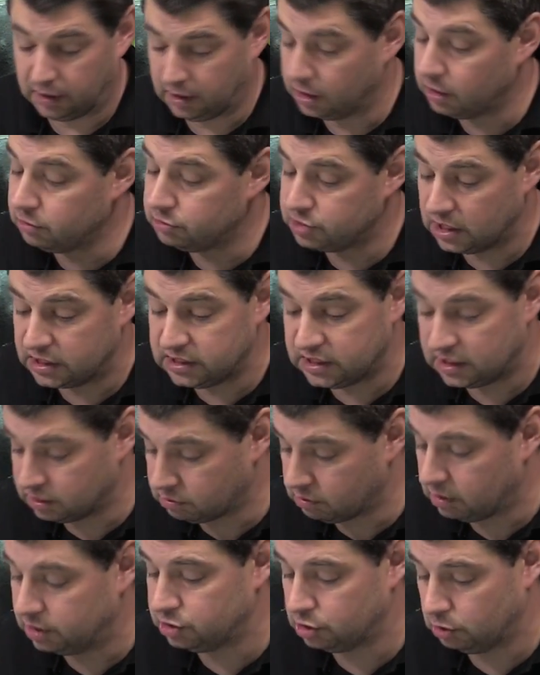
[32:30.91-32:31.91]
I know Jen did a
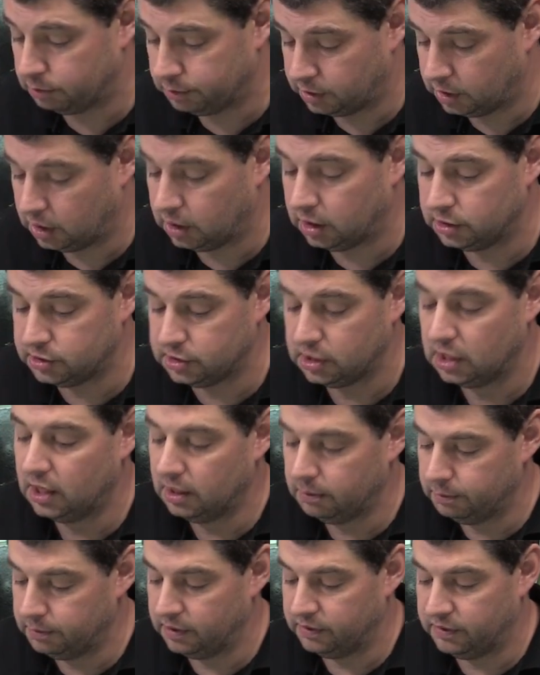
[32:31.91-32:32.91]
great job on hers,
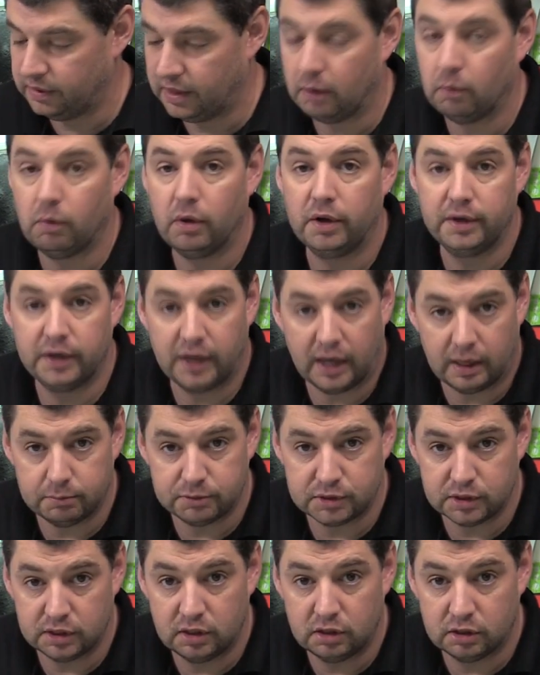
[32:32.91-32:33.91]
but that one
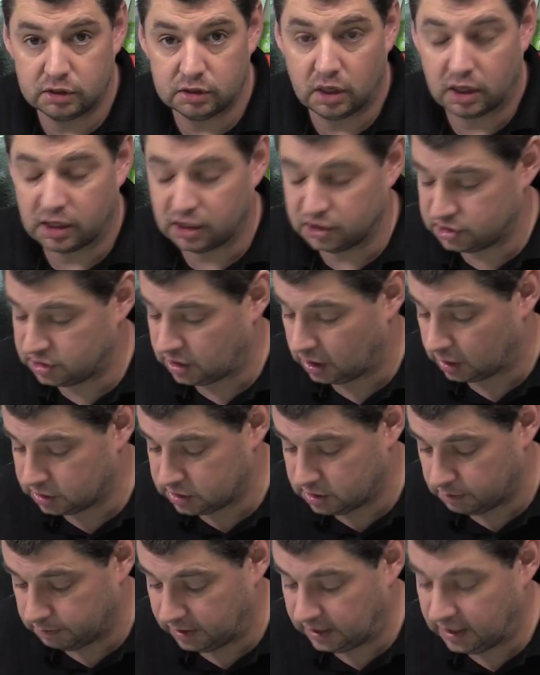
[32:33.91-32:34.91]
absolutely looked like a stunner
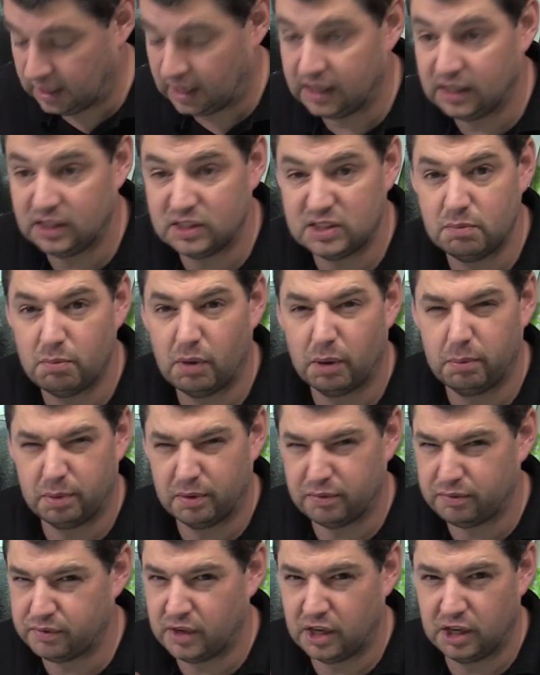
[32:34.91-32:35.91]
to me, and it's in my
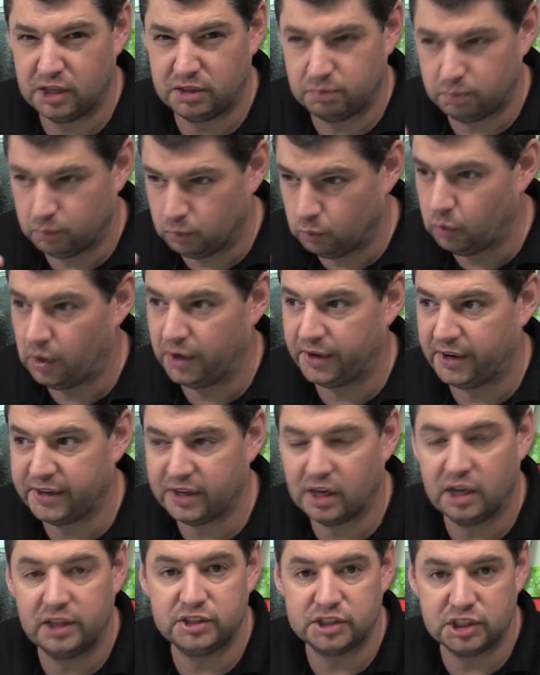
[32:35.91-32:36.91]
preferred one I
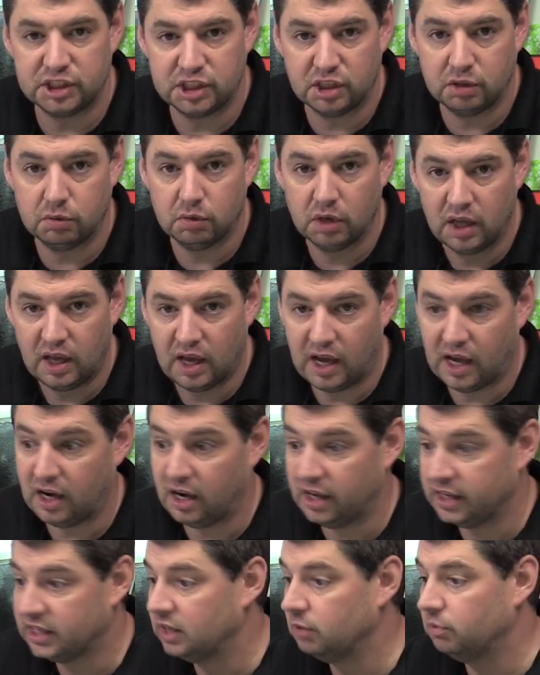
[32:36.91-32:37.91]
like to do. I
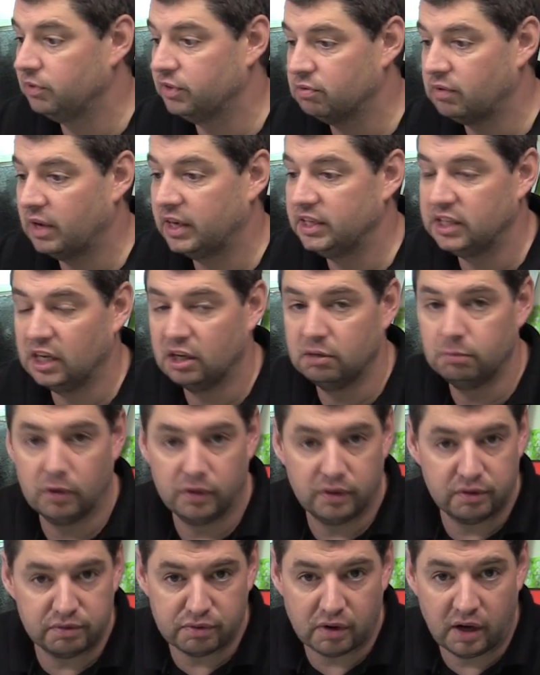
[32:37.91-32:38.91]
like it with the radome
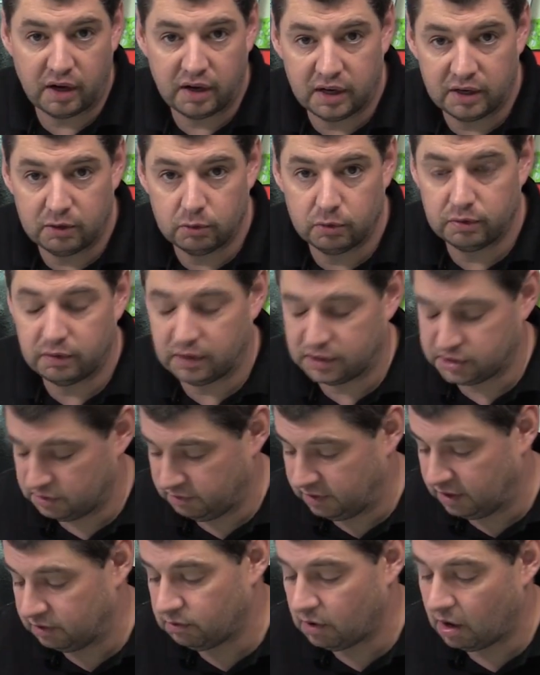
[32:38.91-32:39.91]
on the front and all the rest
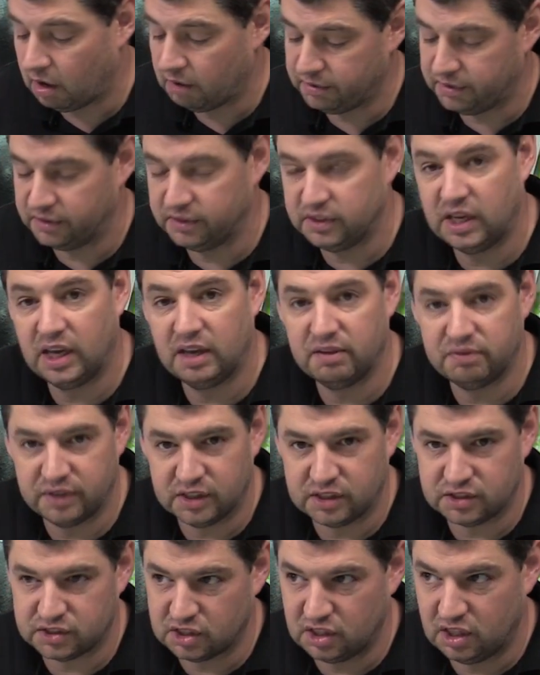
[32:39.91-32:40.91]
of it, rather than the
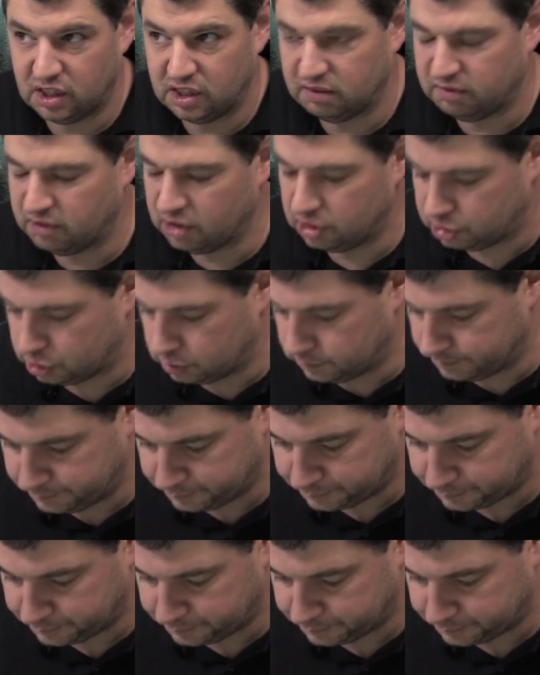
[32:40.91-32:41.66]
Airfix earlier version.